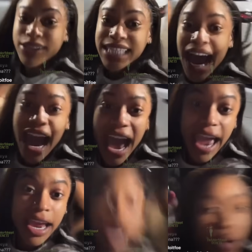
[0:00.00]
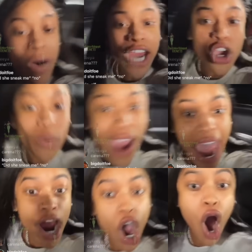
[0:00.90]
outside. Where you
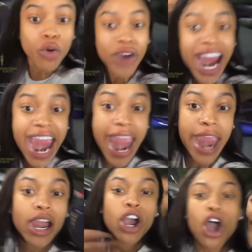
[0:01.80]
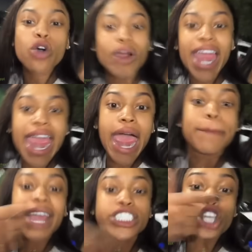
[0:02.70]
at? Who ran?
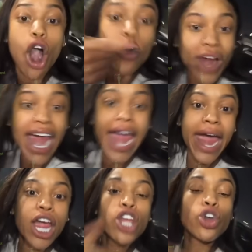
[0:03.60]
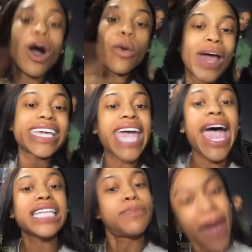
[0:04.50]
You ran. You a wicked.